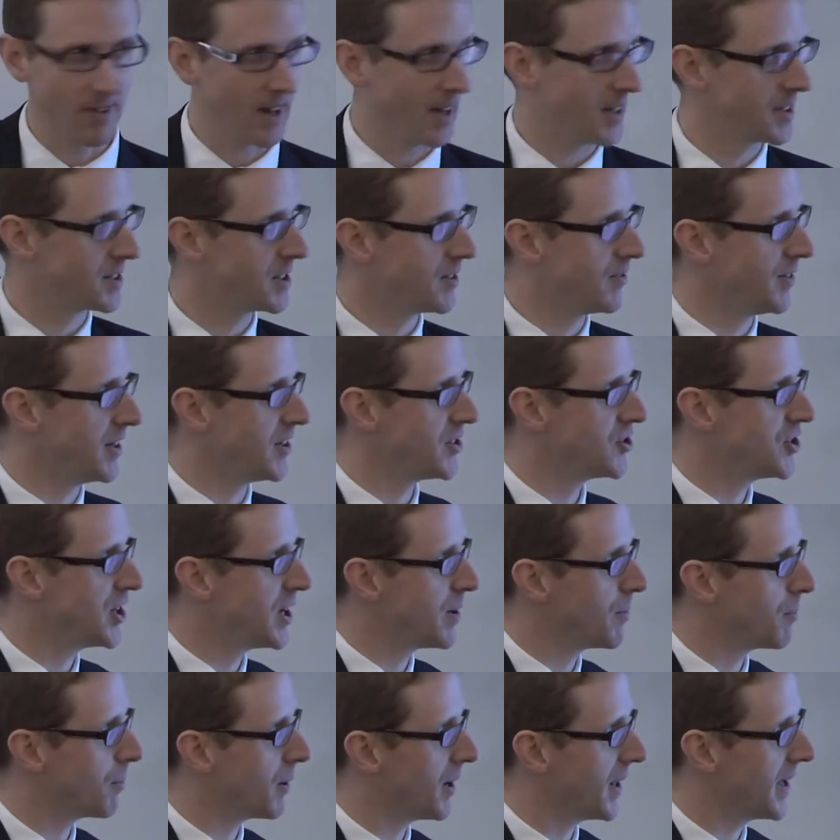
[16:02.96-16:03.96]
relatively
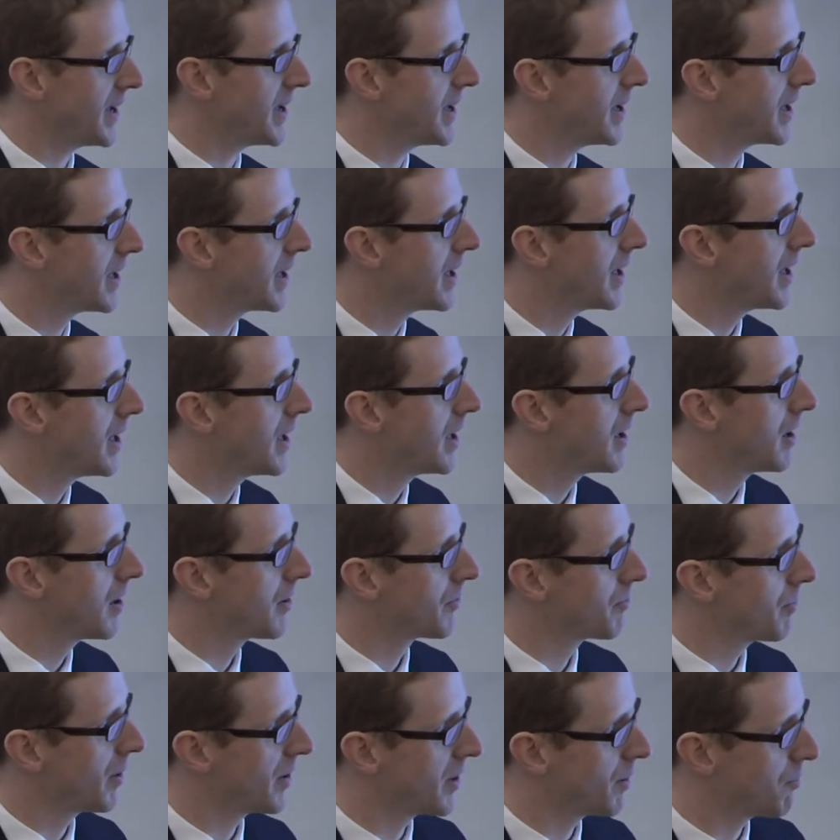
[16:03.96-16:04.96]
cheaply,
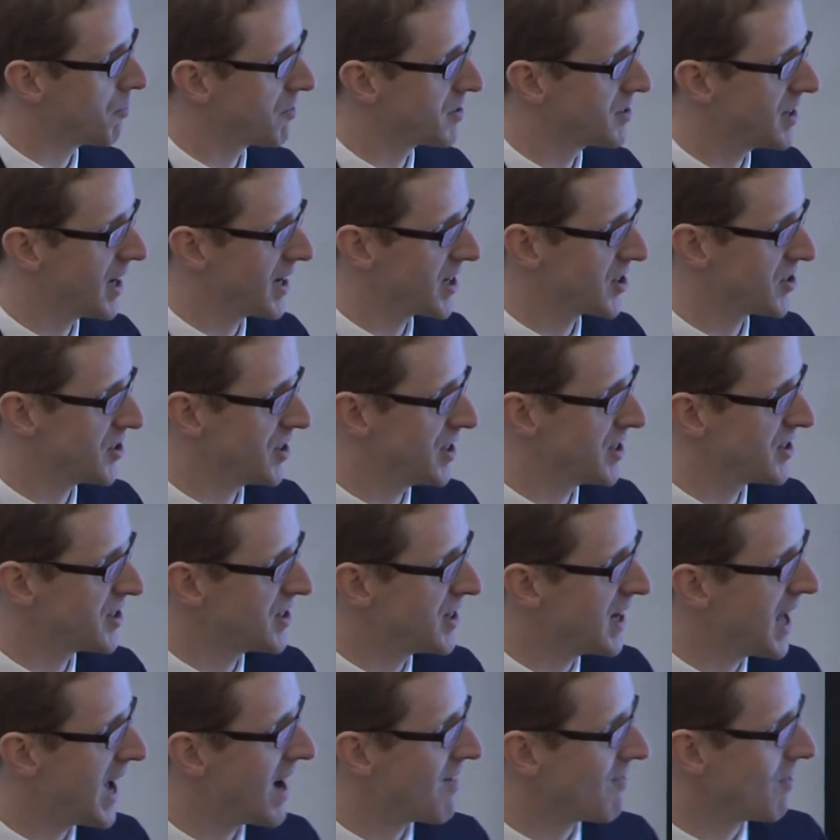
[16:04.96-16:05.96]
but the protection is
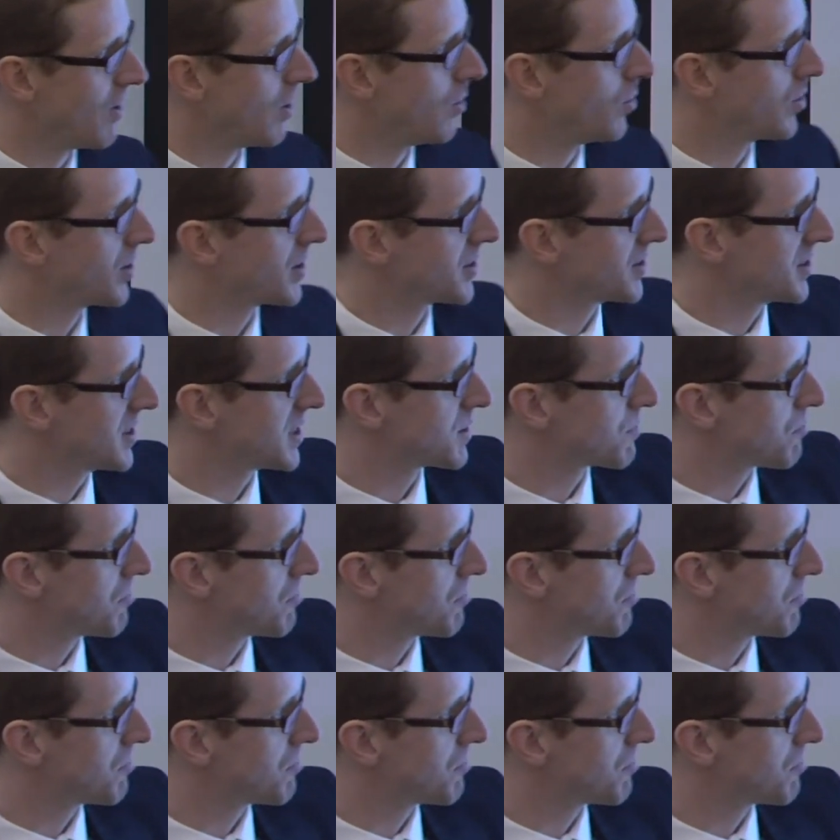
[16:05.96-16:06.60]
narrow because it's